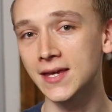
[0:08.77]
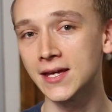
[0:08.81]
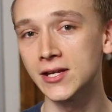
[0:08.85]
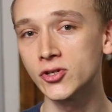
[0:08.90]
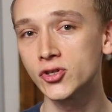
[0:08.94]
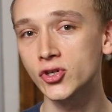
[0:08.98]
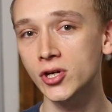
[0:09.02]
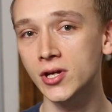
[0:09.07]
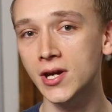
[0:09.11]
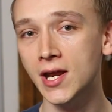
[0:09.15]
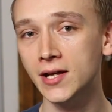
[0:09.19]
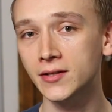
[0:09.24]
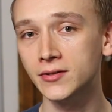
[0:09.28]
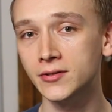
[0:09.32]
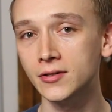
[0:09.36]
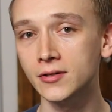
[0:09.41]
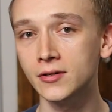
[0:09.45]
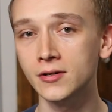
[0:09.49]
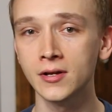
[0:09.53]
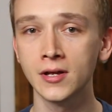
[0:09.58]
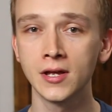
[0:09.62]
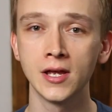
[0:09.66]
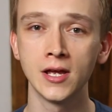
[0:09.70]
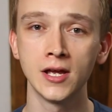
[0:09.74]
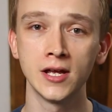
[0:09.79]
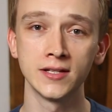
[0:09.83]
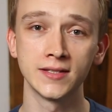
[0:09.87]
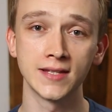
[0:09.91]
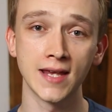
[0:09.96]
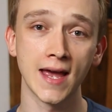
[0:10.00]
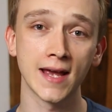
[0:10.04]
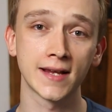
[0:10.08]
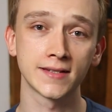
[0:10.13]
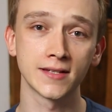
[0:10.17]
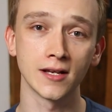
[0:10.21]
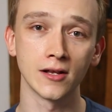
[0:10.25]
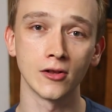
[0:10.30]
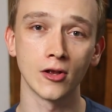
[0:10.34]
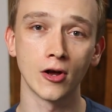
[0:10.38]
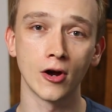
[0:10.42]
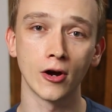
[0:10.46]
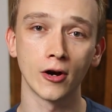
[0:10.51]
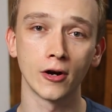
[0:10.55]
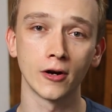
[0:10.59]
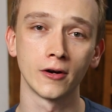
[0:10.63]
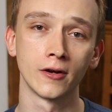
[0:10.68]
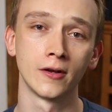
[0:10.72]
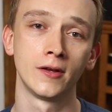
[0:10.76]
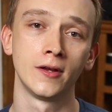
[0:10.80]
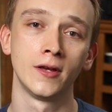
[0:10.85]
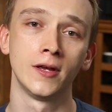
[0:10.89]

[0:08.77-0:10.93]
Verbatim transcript: inch connector to X L R.